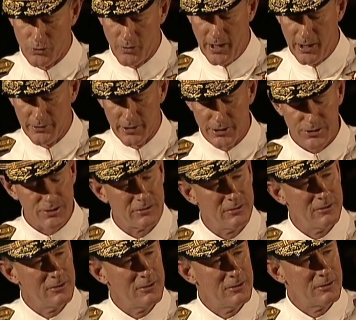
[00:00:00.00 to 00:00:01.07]
around us,
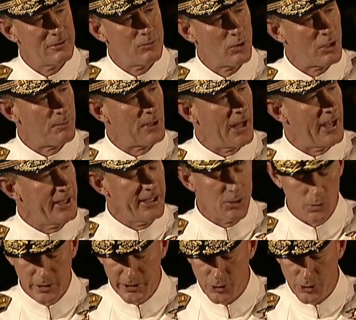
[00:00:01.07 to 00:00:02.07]
will apply equally to